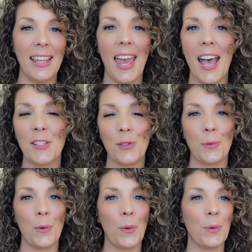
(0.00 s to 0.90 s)

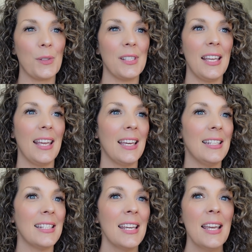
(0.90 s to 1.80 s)
casseroles
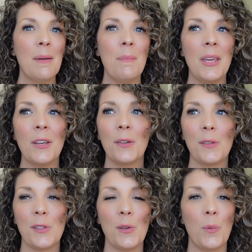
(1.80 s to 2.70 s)
and
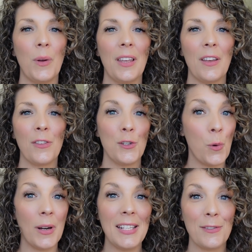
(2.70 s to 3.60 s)
meals with
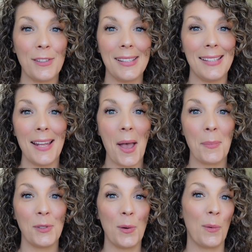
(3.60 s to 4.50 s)
20 different
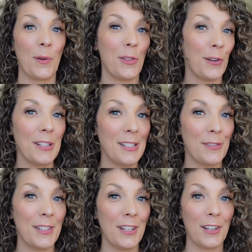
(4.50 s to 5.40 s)
steps or 30
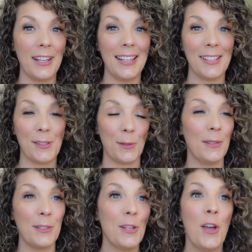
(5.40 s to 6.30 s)
different ingredients or
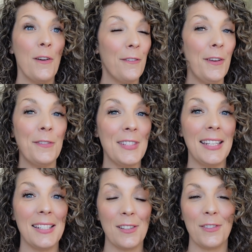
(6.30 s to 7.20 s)
even
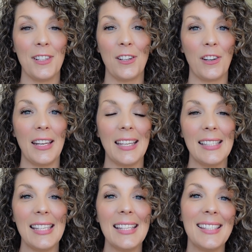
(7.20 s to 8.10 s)
15 different
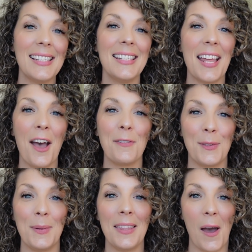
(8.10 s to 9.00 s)
ingredients. It doesn't have to
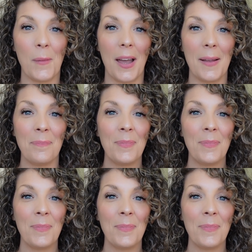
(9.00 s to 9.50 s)
be that way.